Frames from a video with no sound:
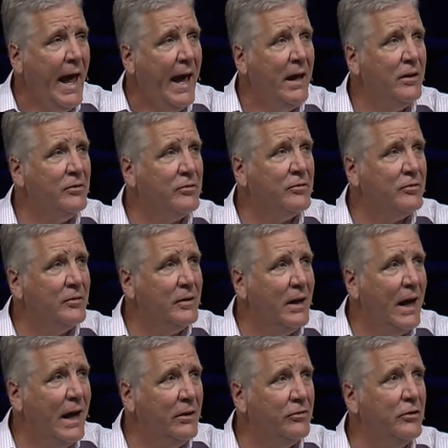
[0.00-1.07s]
has
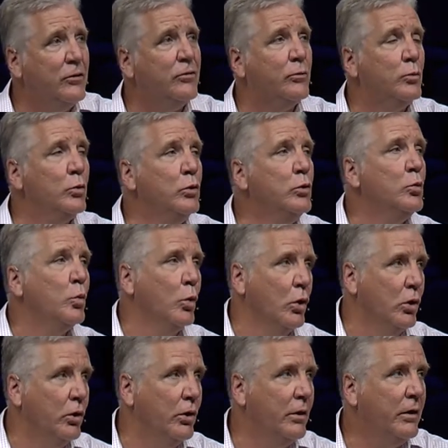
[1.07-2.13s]
as its root
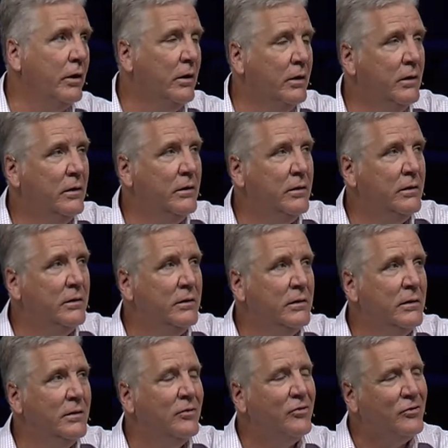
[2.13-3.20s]
word,
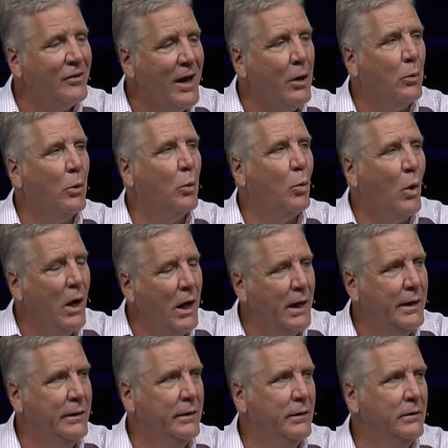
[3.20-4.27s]
sour
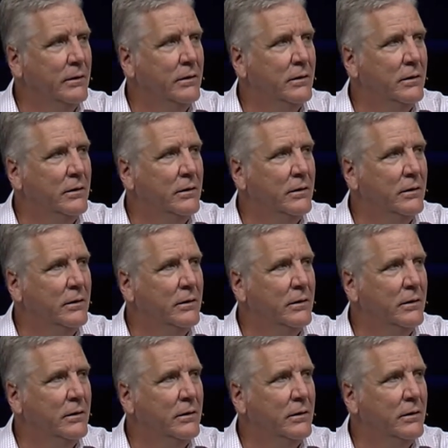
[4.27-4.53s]
wine.